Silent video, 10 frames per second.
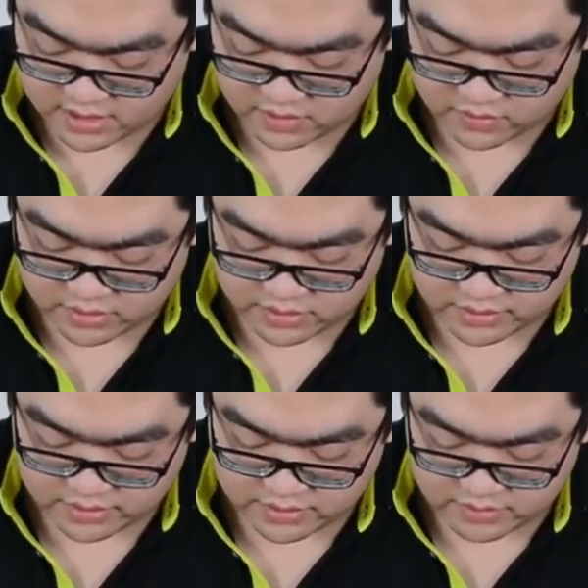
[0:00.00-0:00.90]
our
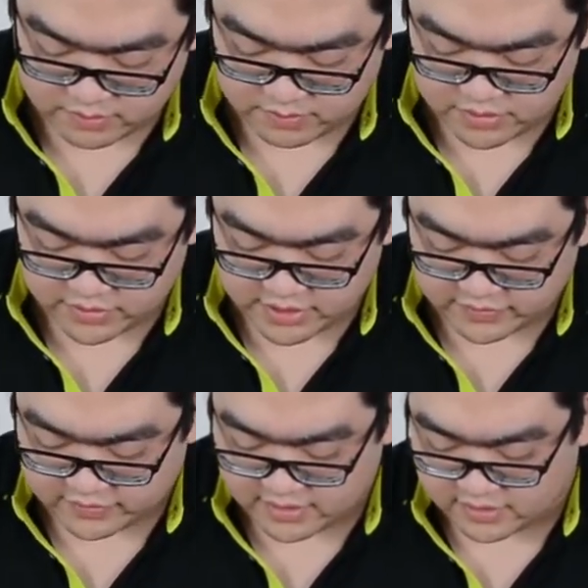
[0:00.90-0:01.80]
P O E
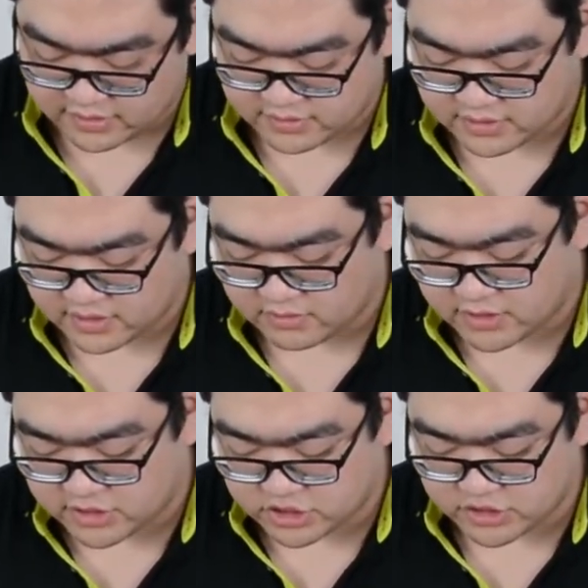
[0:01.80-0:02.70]
extender, and
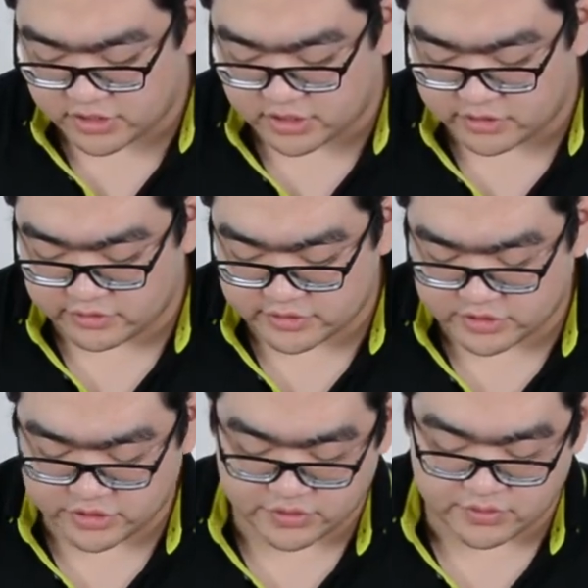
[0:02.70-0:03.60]
make sure it goes
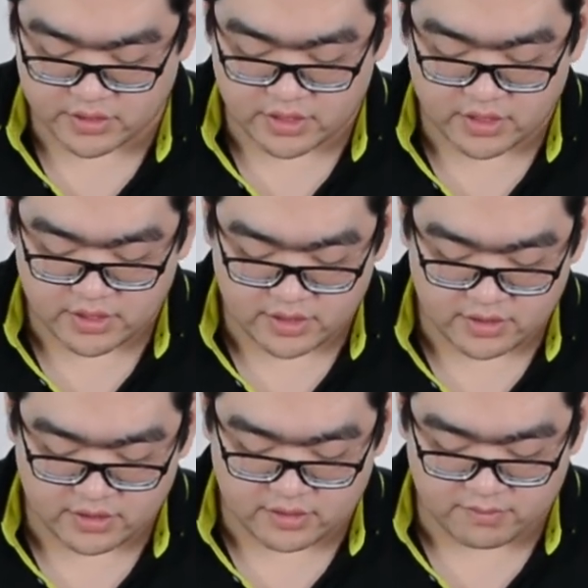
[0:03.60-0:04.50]
to
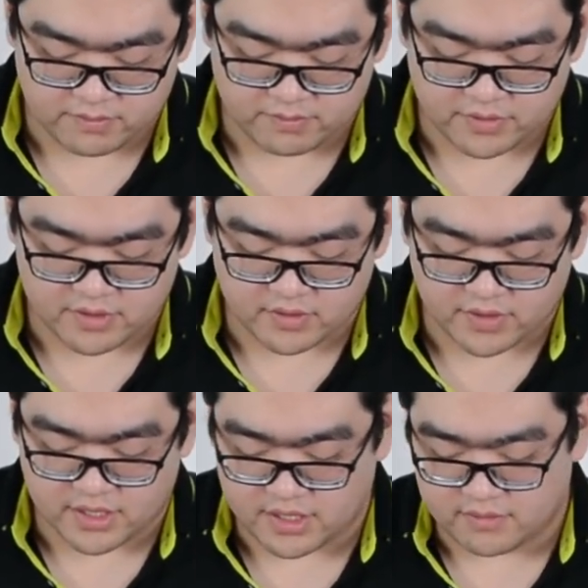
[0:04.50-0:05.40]
the P O
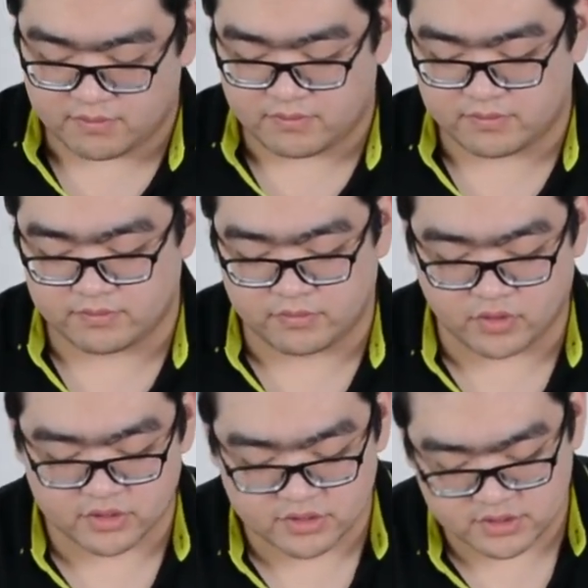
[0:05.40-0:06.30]
E in
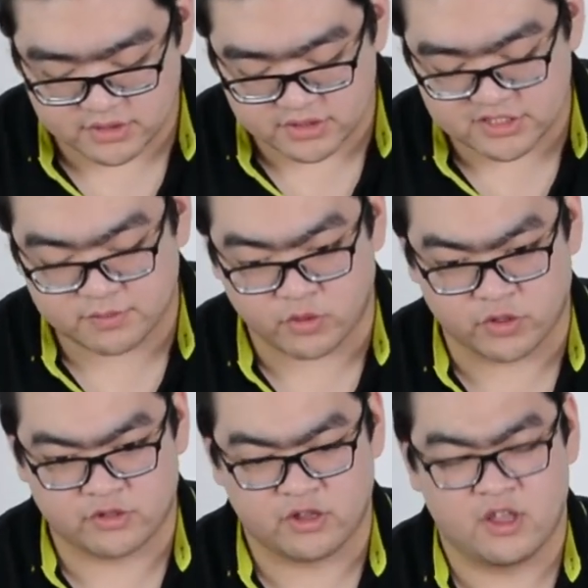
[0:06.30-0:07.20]
port. This
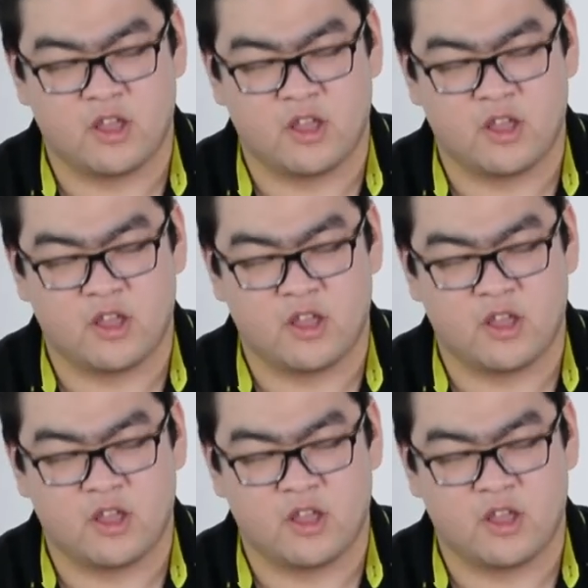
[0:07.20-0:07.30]
port